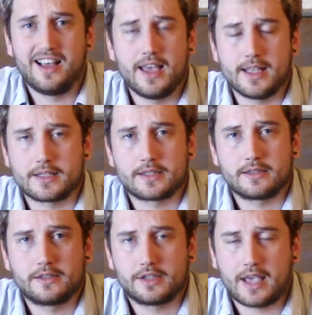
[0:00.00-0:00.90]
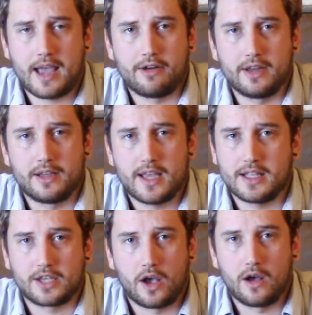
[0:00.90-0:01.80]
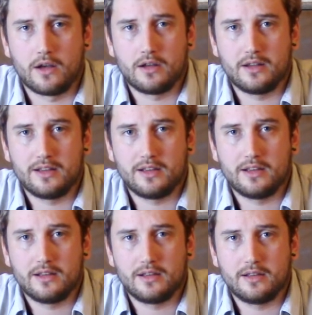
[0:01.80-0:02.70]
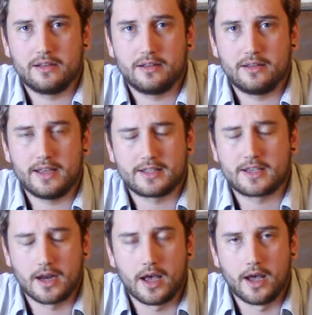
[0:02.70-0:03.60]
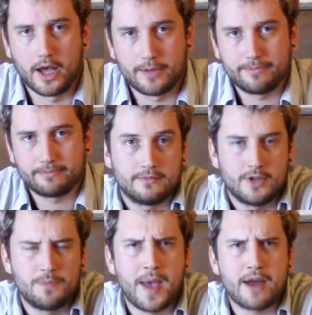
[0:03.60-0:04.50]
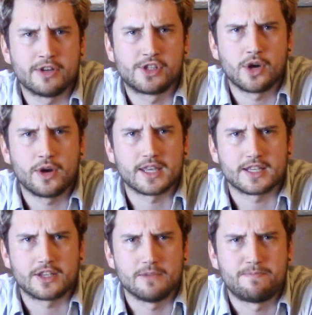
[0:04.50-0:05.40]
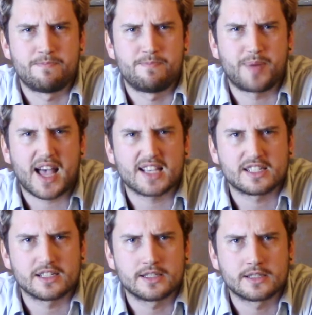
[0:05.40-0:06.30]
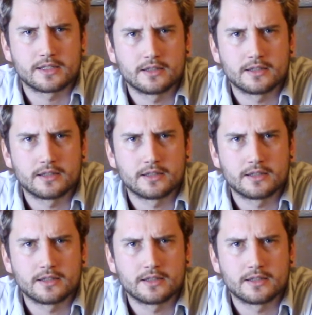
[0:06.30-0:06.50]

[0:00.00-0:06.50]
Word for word: It's scary, it's hot, it's gonna hurt. You better enjoy this, you bastards.